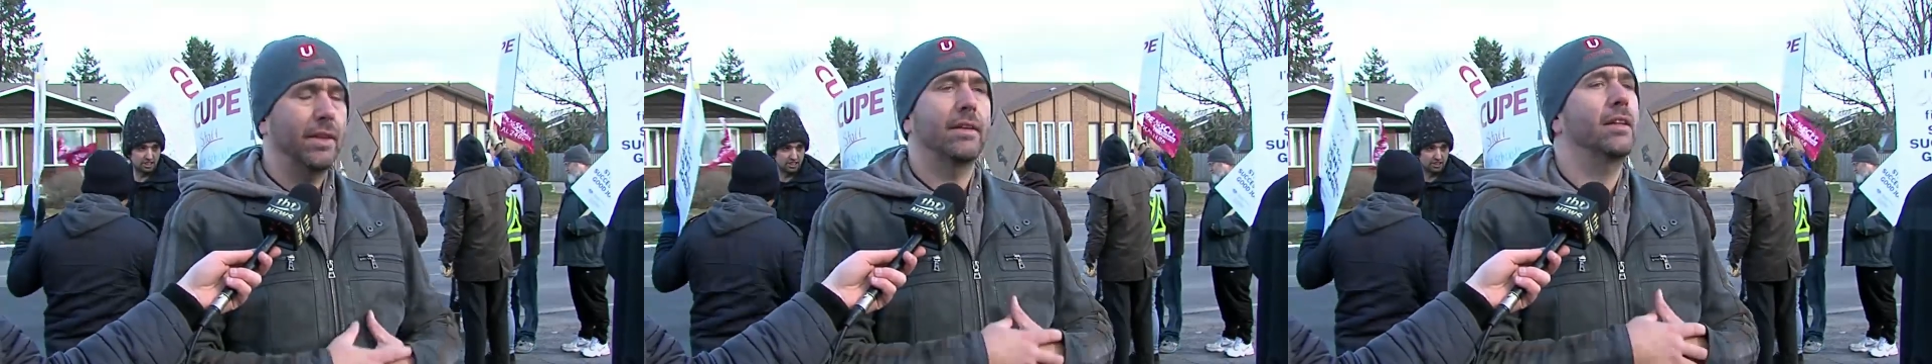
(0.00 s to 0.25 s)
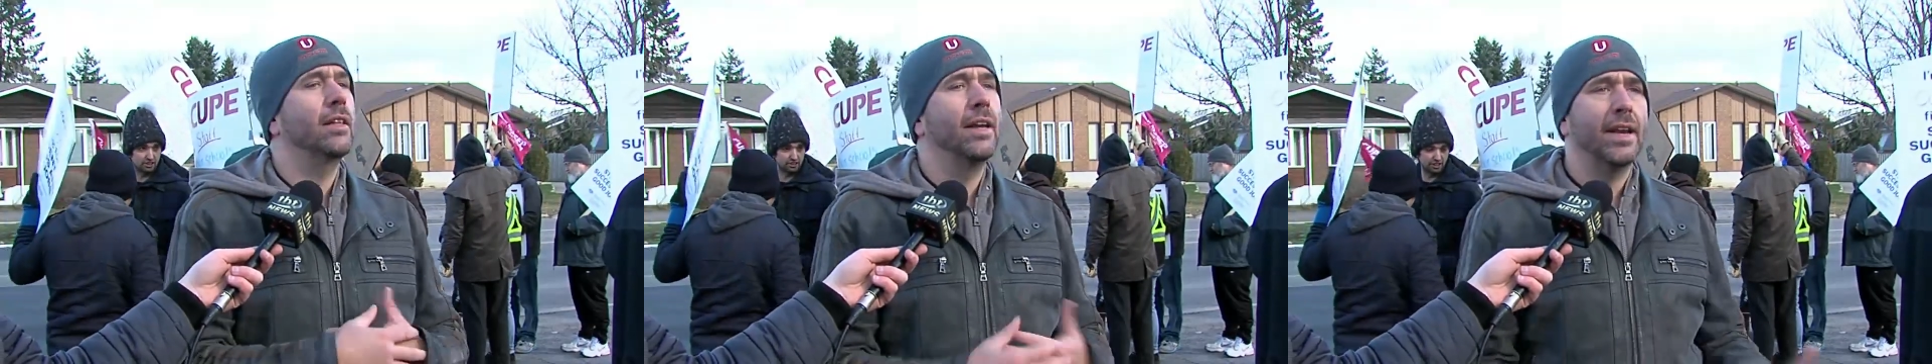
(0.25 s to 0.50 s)

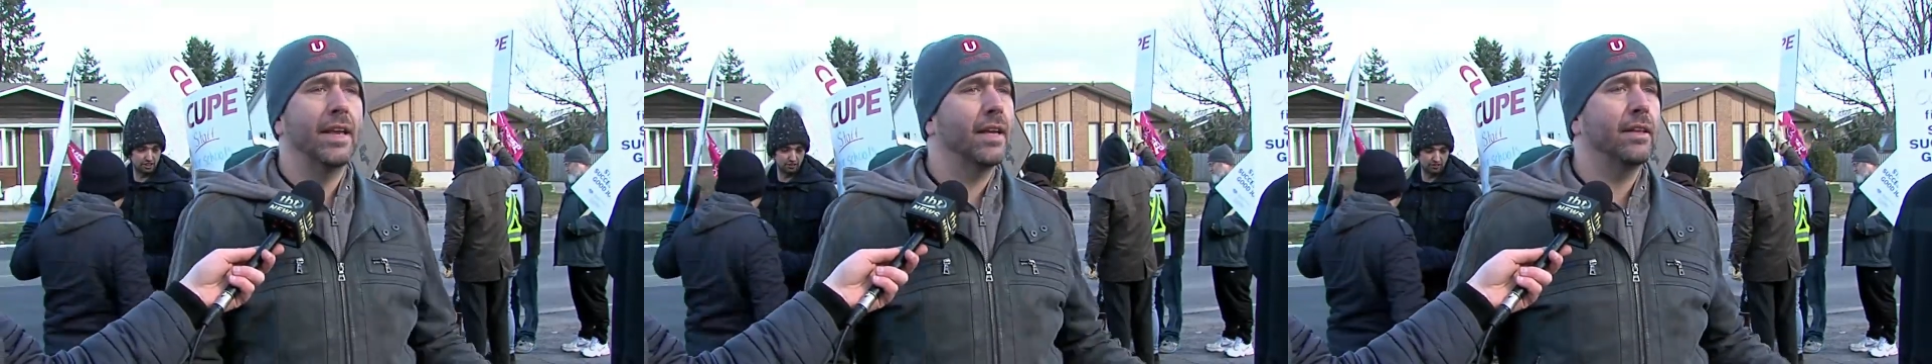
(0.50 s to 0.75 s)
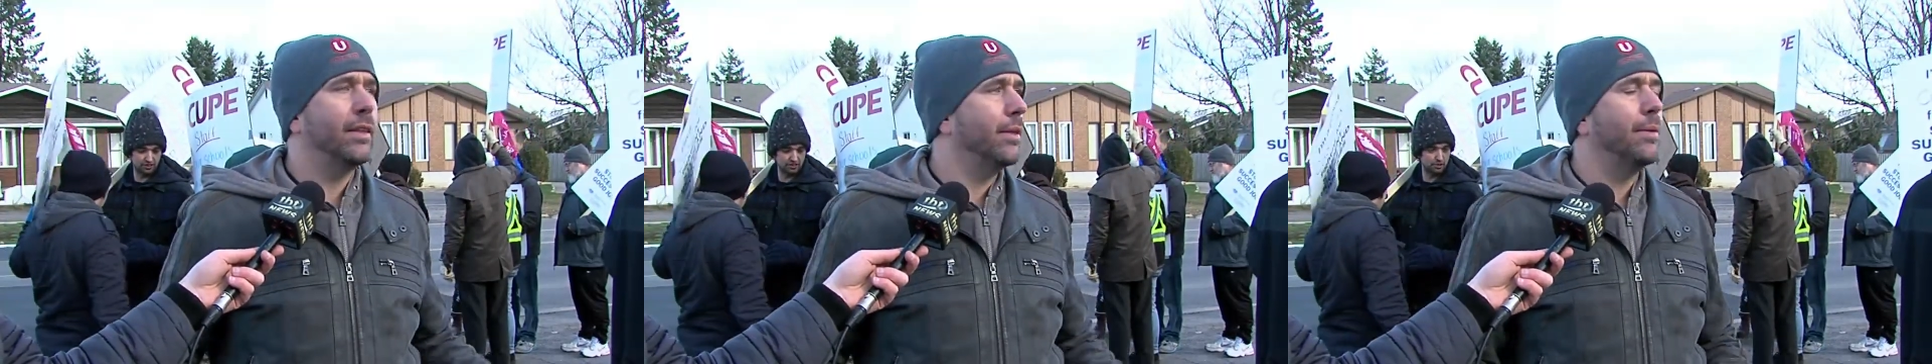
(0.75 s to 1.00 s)

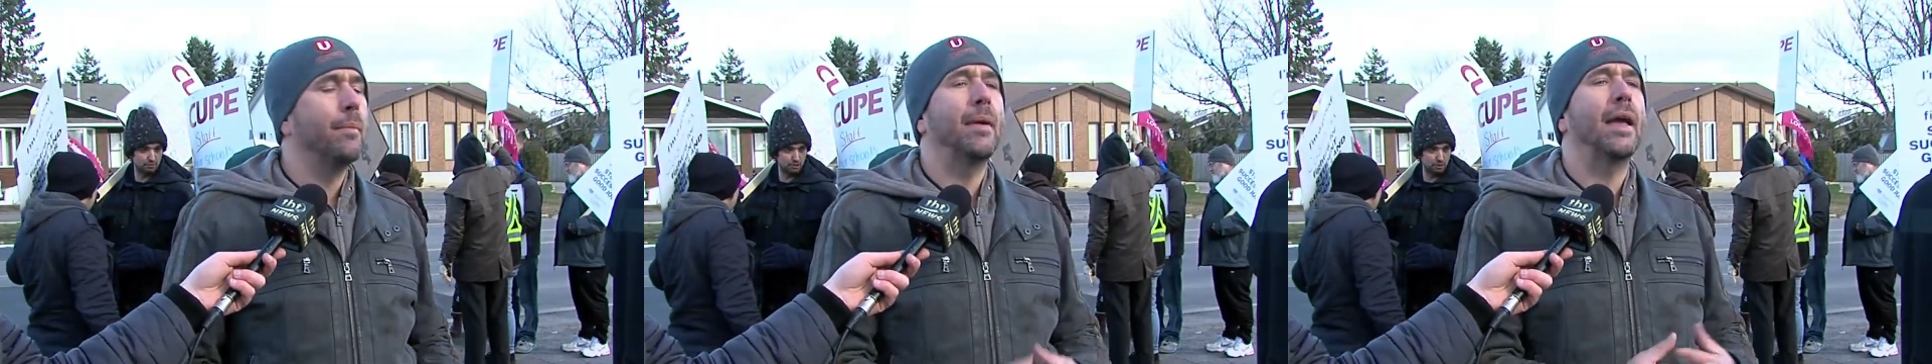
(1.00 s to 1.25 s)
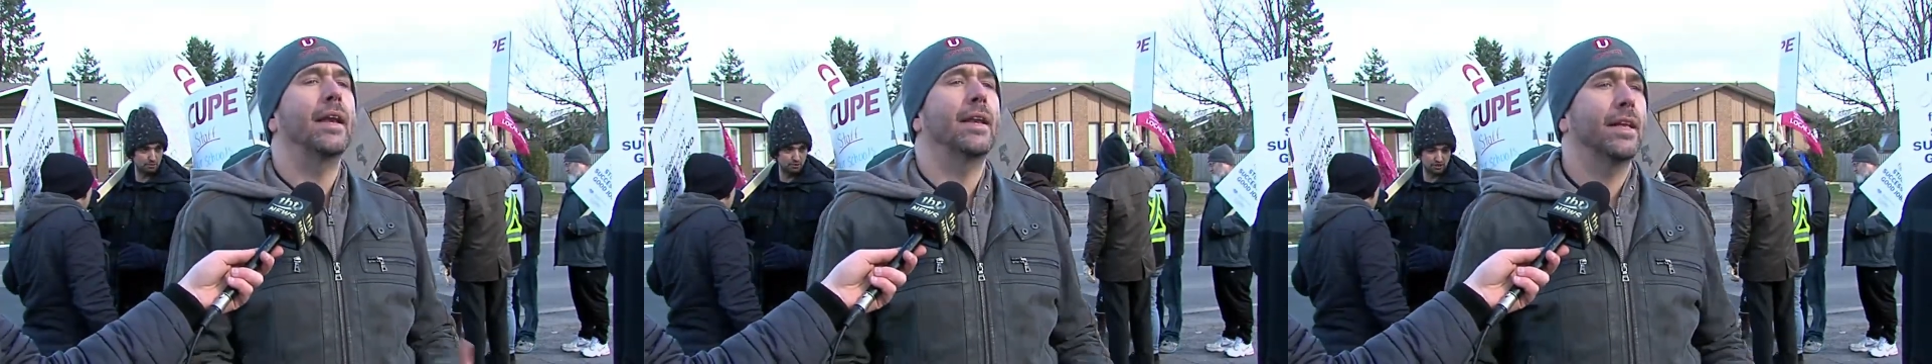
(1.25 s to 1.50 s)
cleaning, the, the
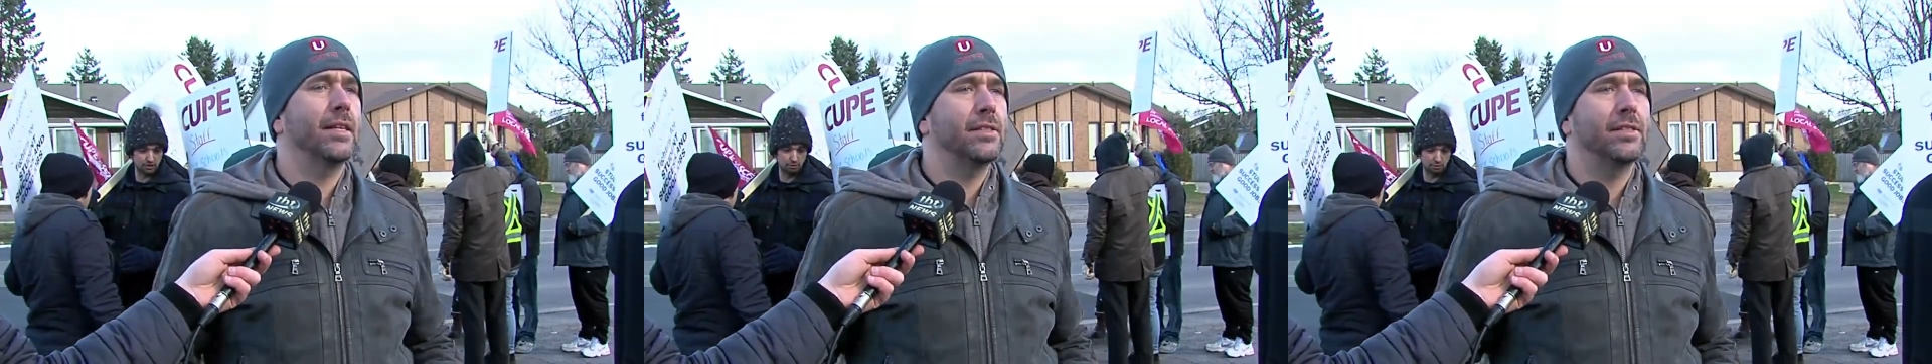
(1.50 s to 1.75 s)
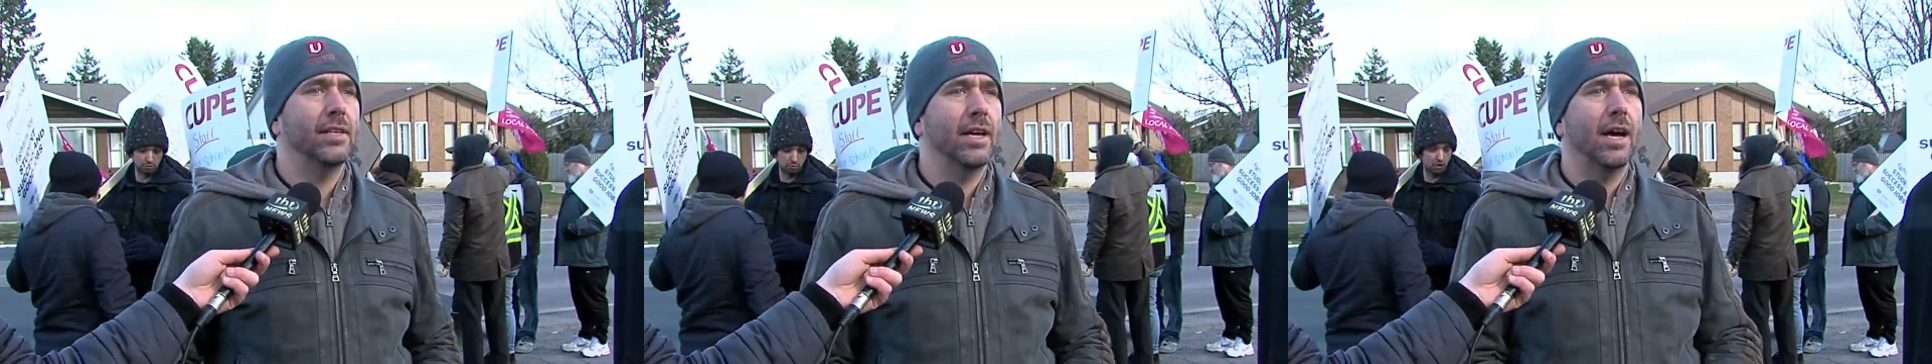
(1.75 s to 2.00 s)

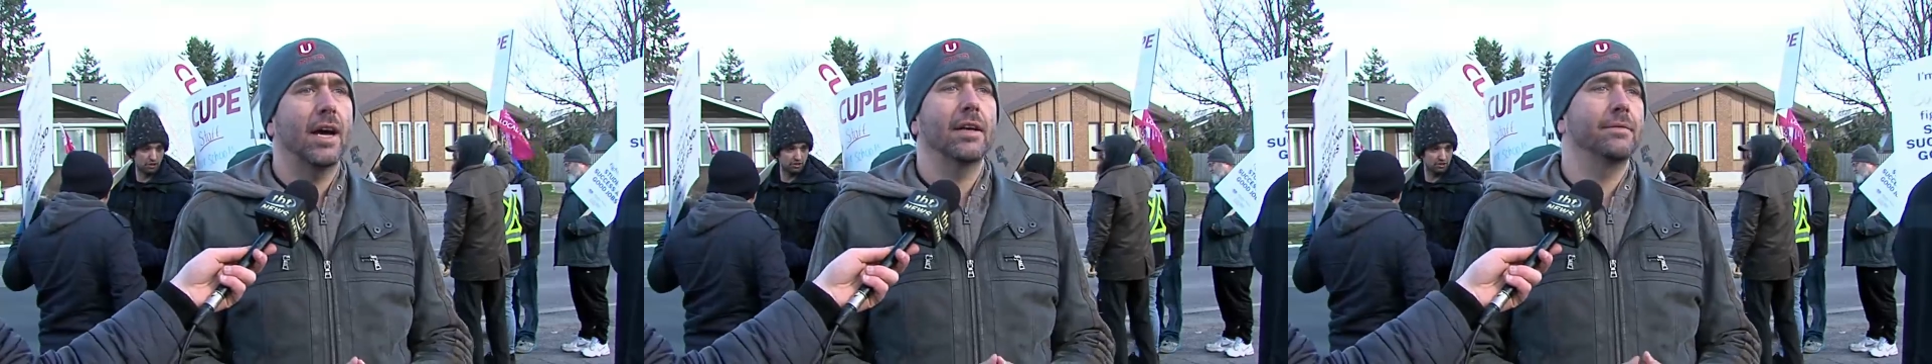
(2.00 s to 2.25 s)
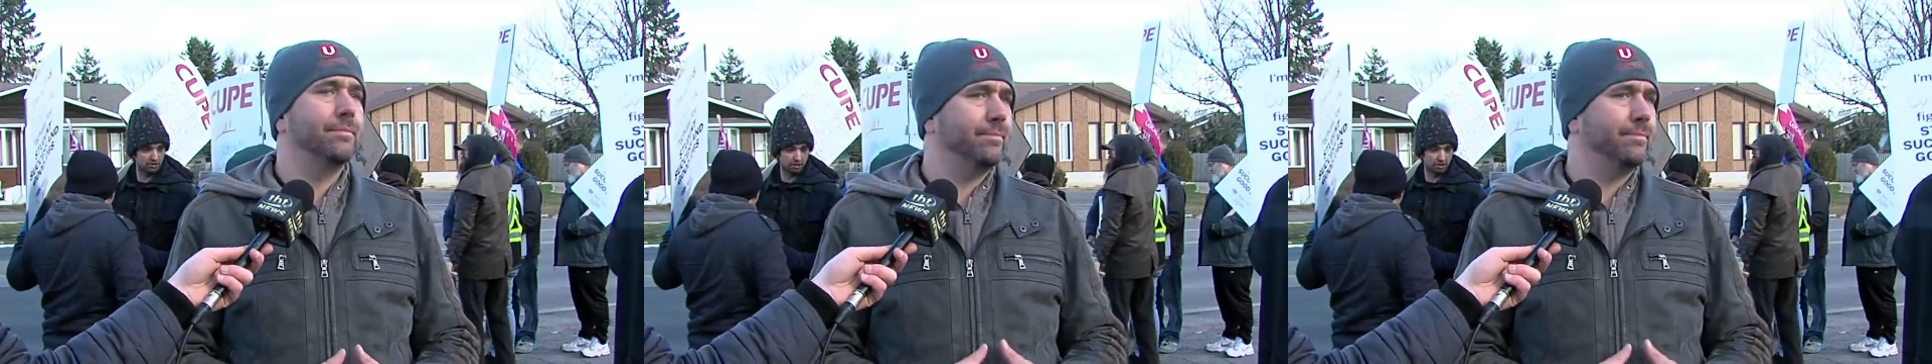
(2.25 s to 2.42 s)
maintenance, uh,